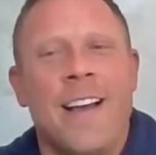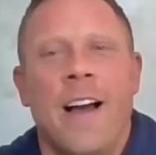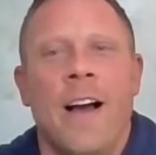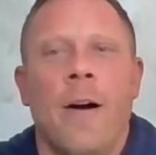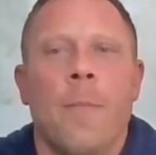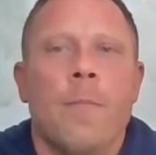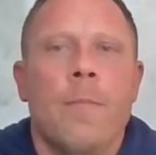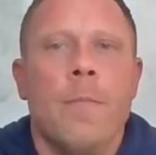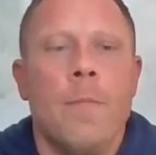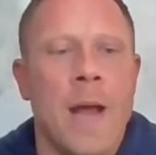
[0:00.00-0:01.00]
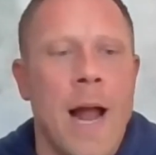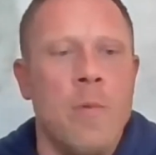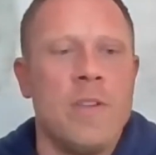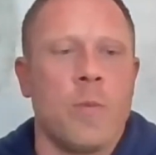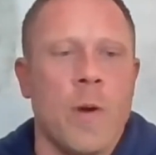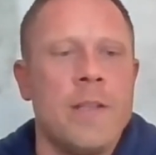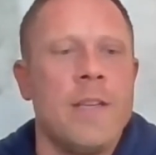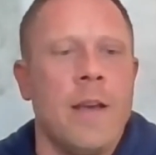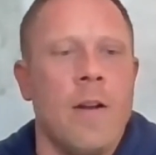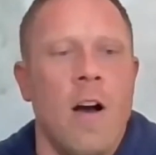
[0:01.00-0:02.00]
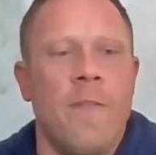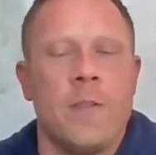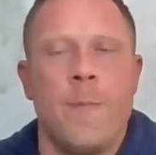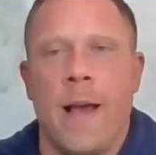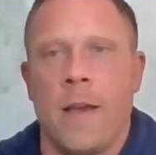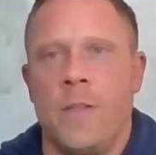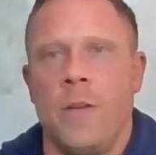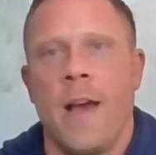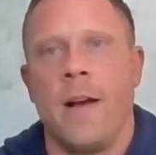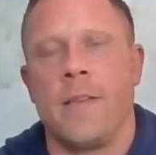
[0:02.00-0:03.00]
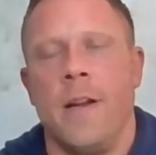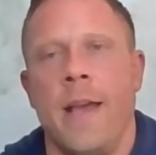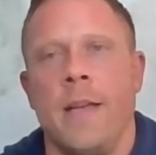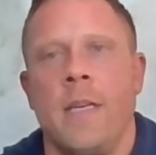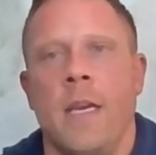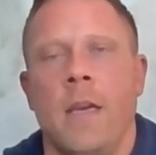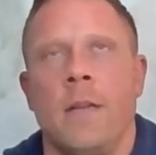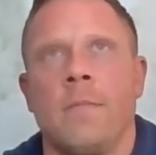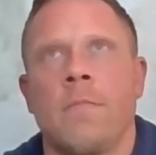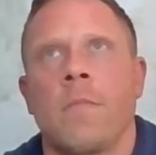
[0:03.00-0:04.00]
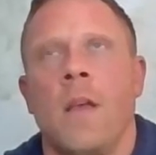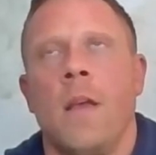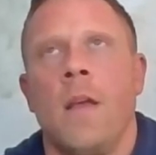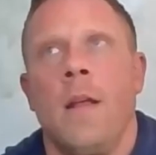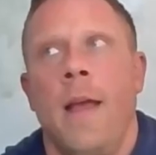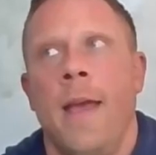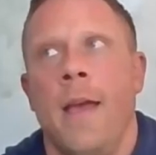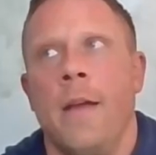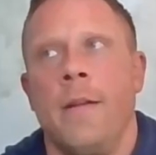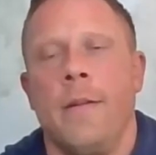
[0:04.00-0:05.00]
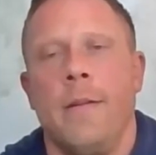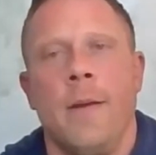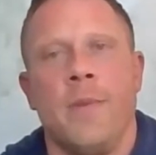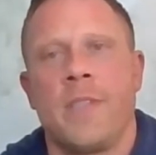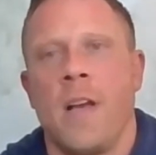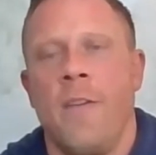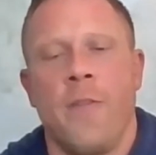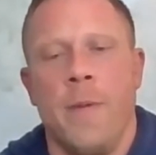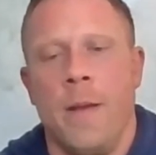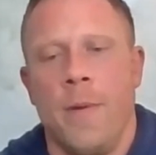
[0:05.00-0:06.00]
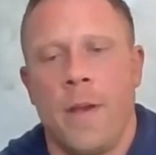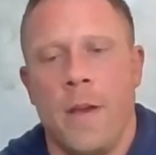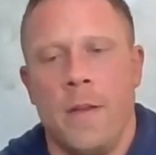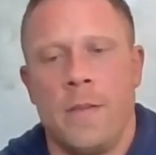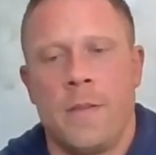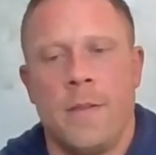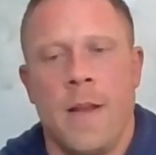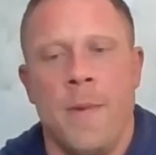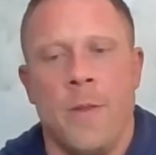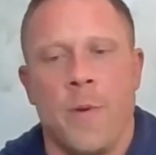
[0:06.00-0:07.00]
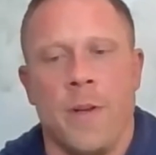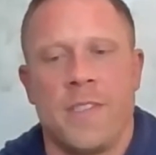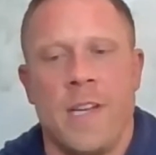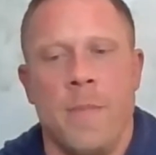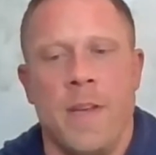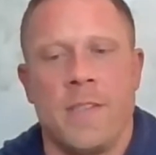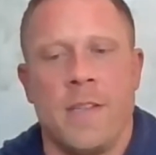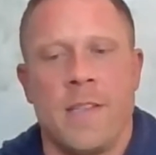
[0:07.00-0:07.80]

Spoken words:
But I was renting an office back in 2018. And it was tough for me because I'm in the real estate business.